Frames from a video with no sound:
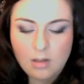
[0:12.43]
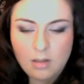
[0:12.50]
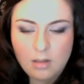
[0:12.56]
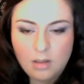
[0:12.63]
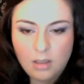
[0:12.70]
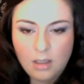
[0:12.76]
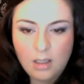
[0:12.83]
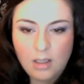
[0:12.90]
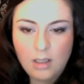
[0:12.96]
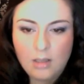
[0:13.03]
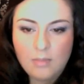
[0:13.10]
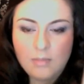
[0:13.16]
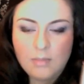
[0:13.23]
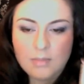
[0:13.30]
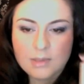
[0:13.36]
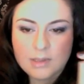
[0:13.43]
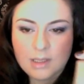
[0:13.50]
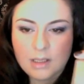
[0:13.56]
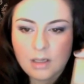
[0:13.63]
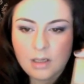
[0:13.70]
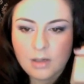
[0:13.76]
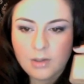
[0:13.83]
the Estee
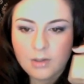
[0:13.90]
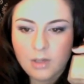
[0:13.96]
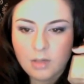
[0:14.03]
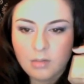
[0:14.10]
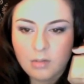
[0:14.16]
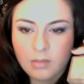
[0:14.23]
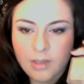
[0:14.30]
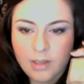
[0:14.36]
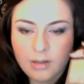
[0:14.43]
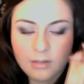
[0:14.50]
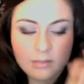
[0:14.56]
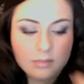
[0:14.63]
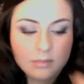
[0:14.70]
Lauder Double Wear,